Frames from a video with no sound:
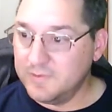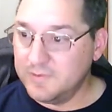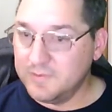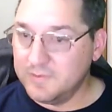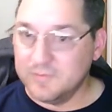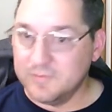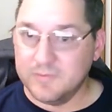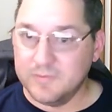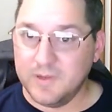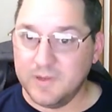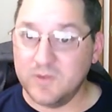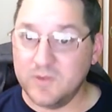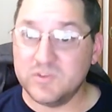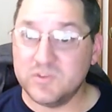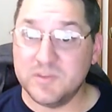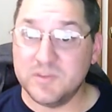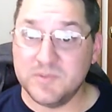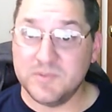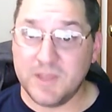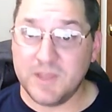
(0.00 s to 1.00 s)
I know
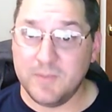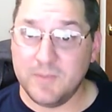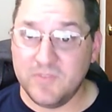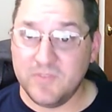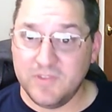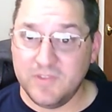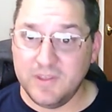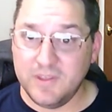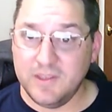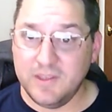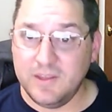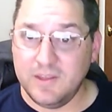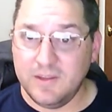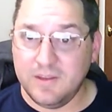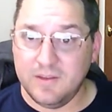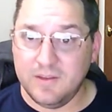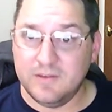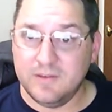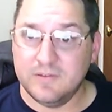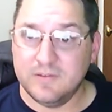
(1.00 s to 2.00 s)
sometimes the
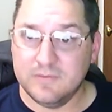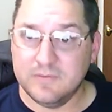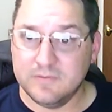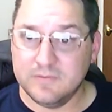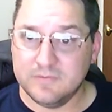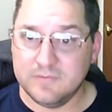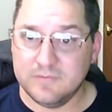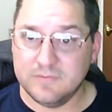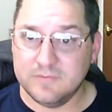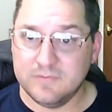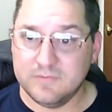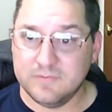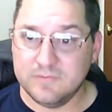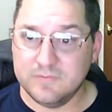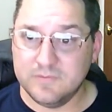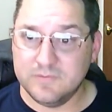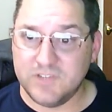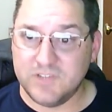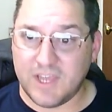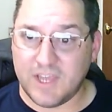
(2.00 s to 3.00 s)

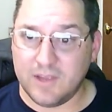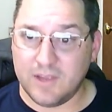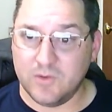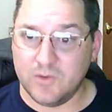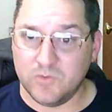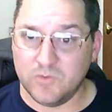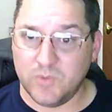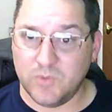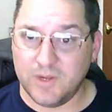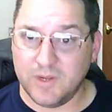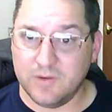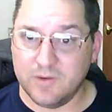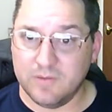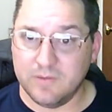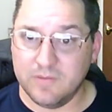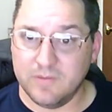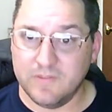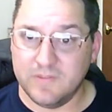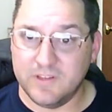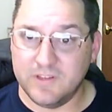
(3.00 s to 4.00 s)
chat goes quicker than
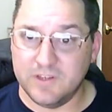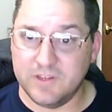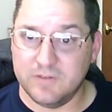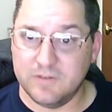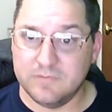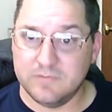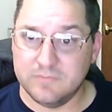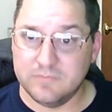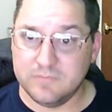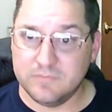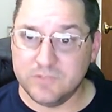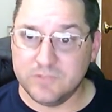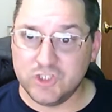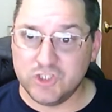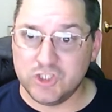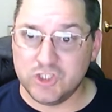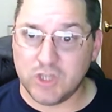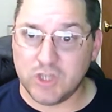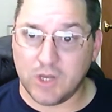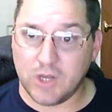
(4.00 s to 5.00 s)
the
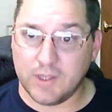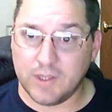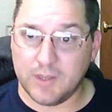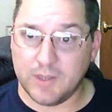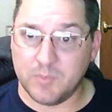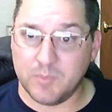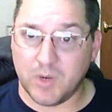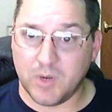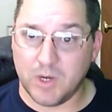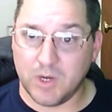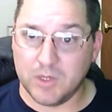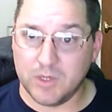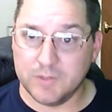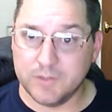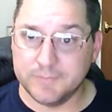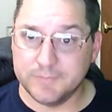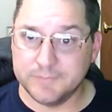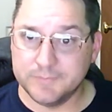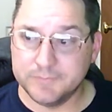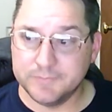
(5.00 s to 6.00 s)
talking part,
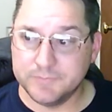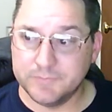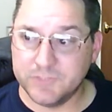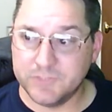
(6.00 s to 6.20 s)
so.